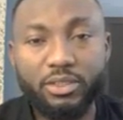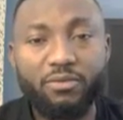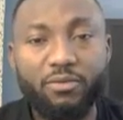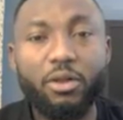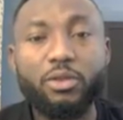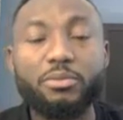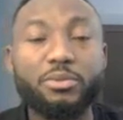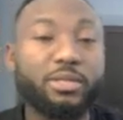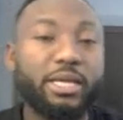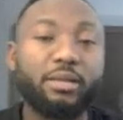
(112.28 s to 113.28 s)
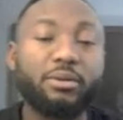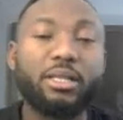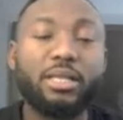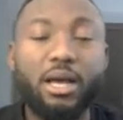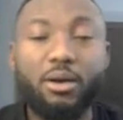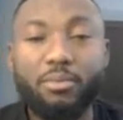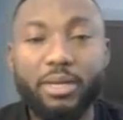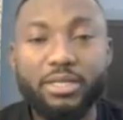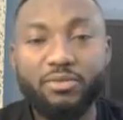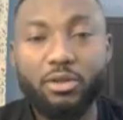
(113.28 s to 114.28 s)
volume today, look at how
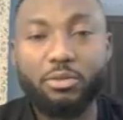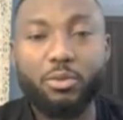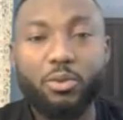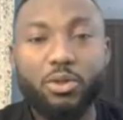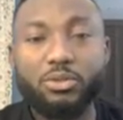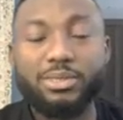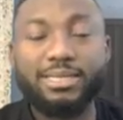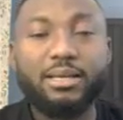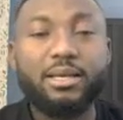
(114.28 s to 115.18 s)
much volume it was